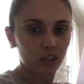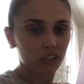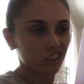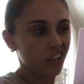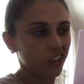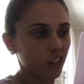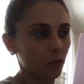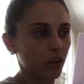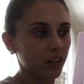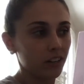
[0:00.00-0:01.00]
looks like
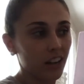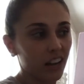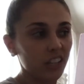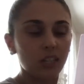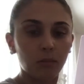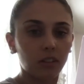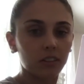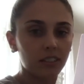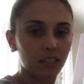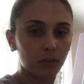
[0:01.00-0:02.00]
and what an atypical
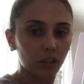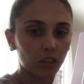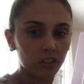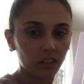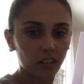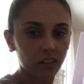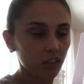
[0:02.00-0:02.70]
assessment looks like.